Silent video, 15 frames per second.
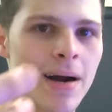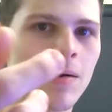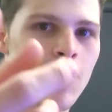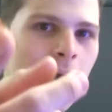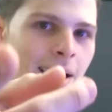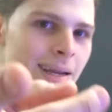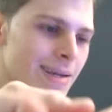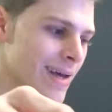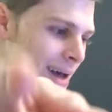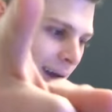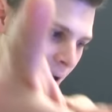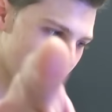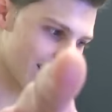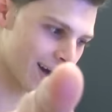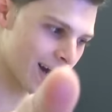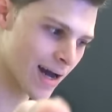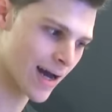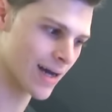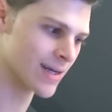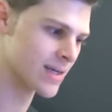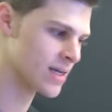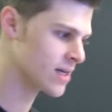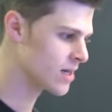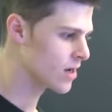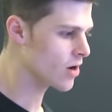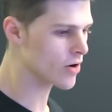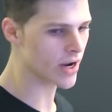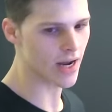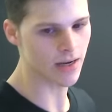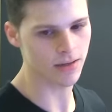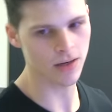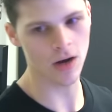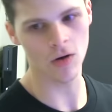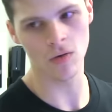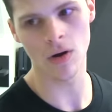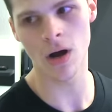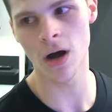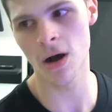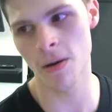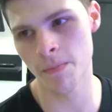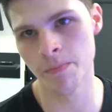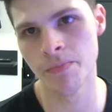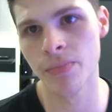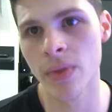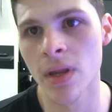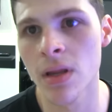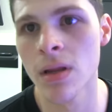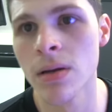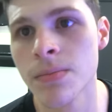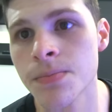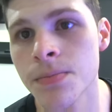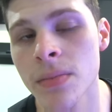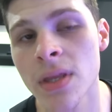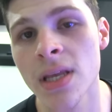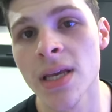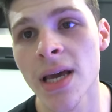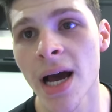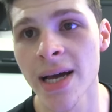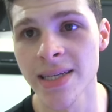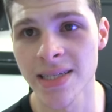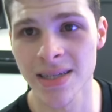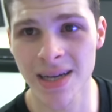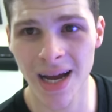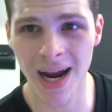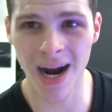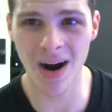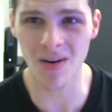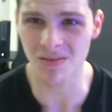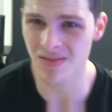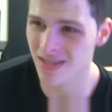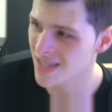I right? Okay, no, guys, ow,